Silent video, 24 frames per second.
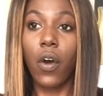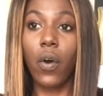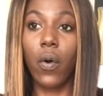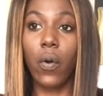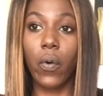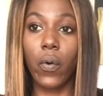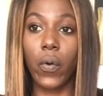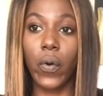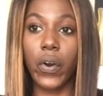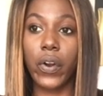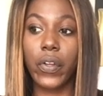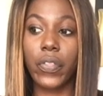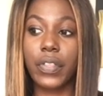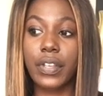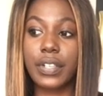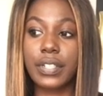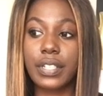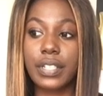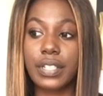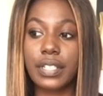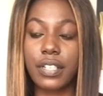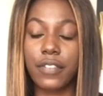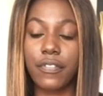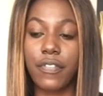Or this
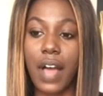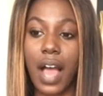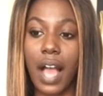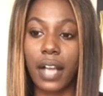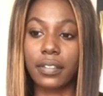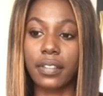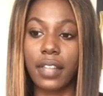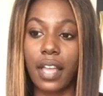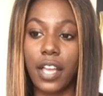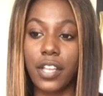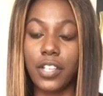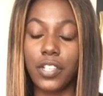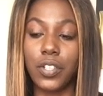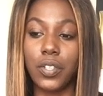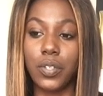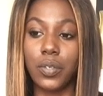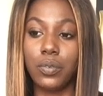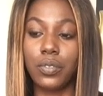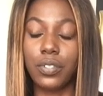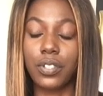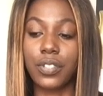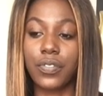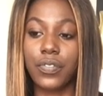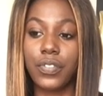is the fact that you
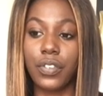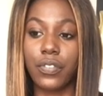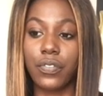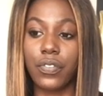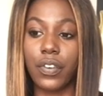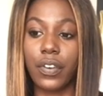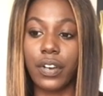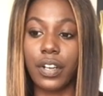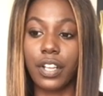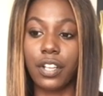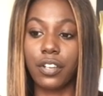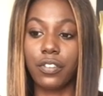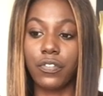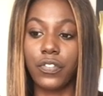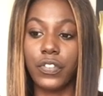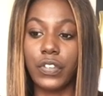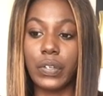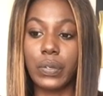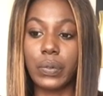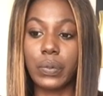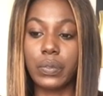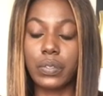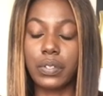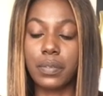just feel very
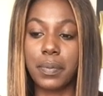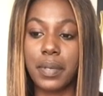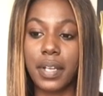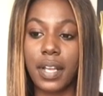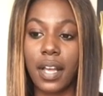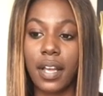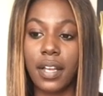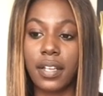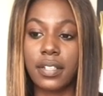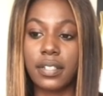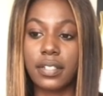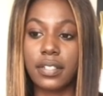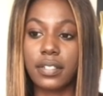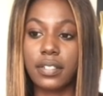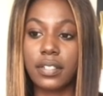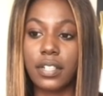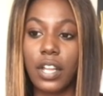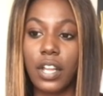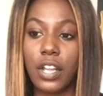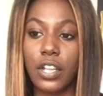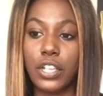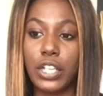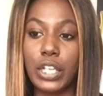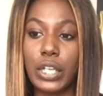confused because
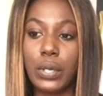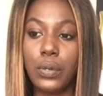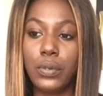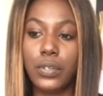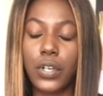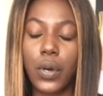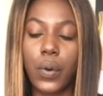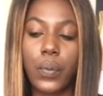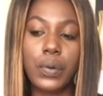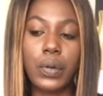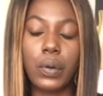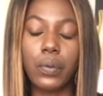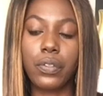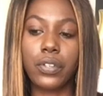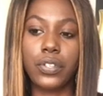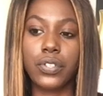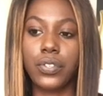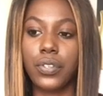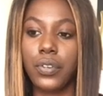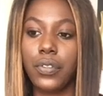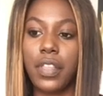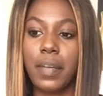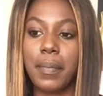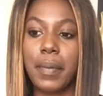you don't know the
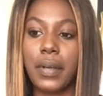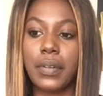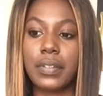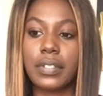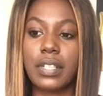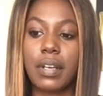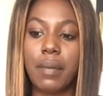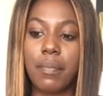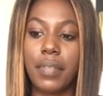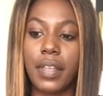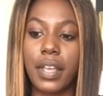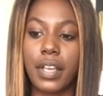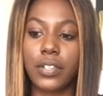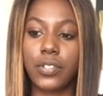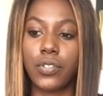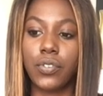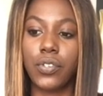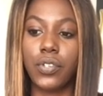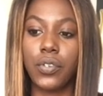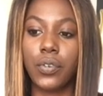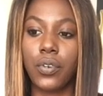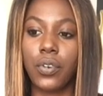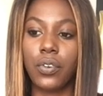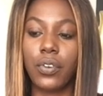truth about something, so
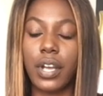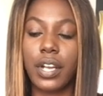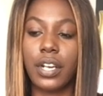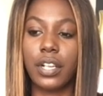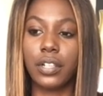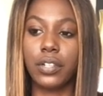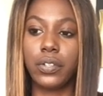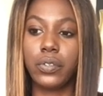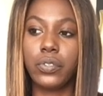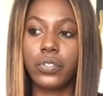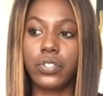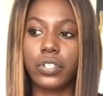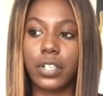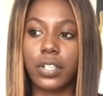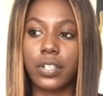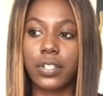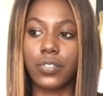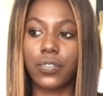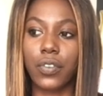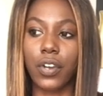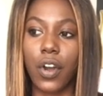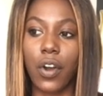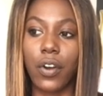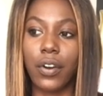you create illusions
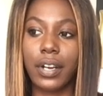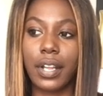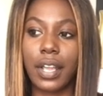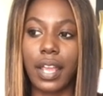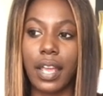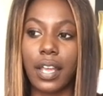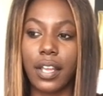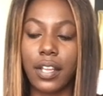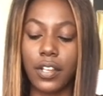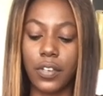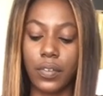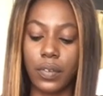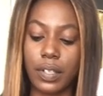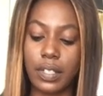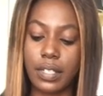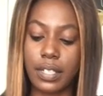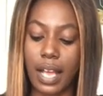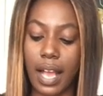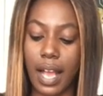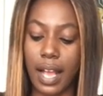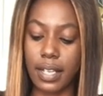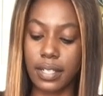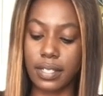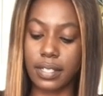regarding it. You need
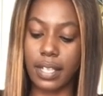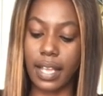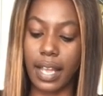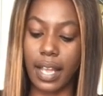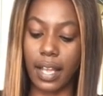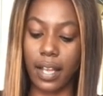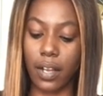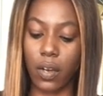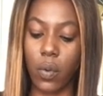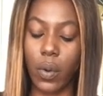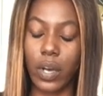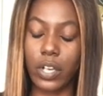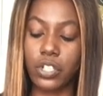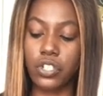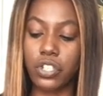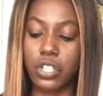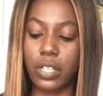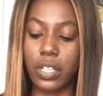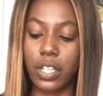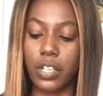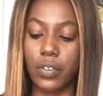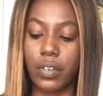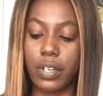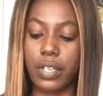to ask the question
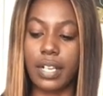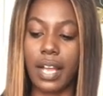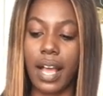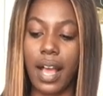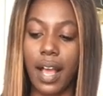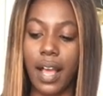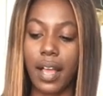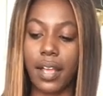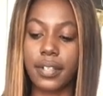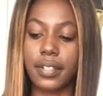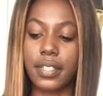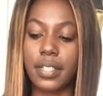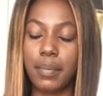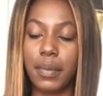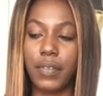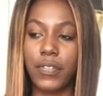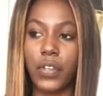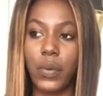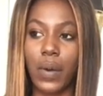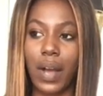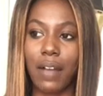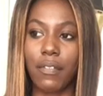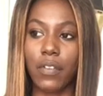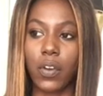that you need to ask. Some of
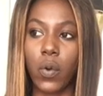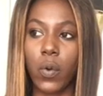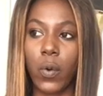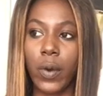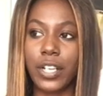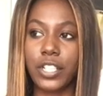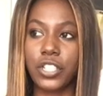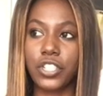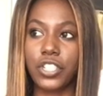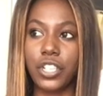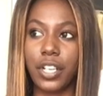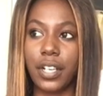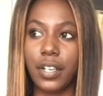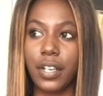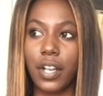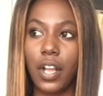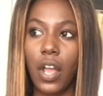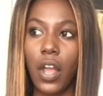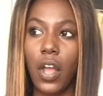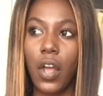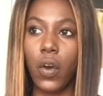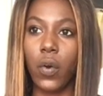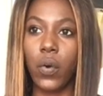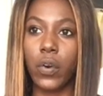you have a question
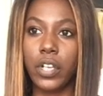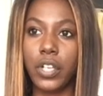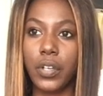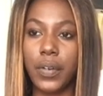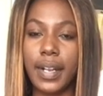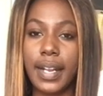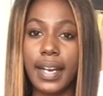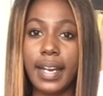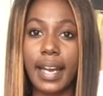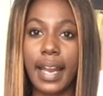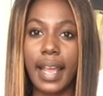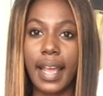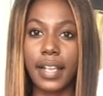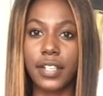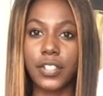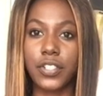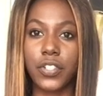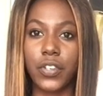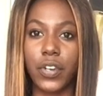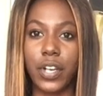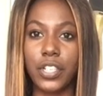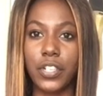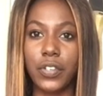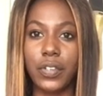or you need an
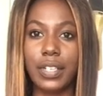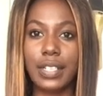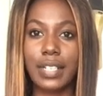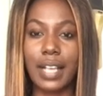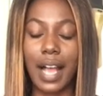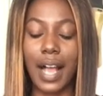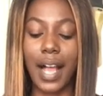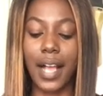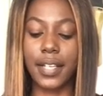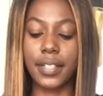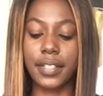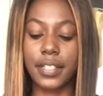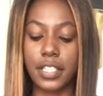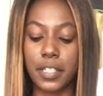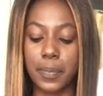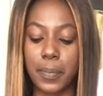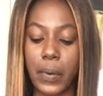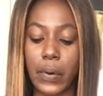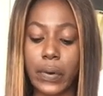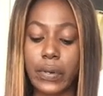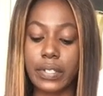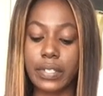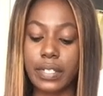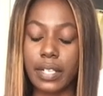answer and you need to ask this
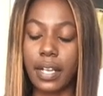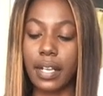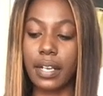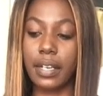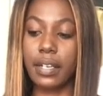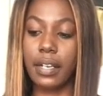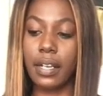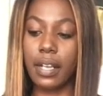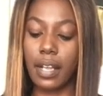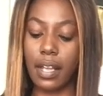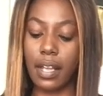person.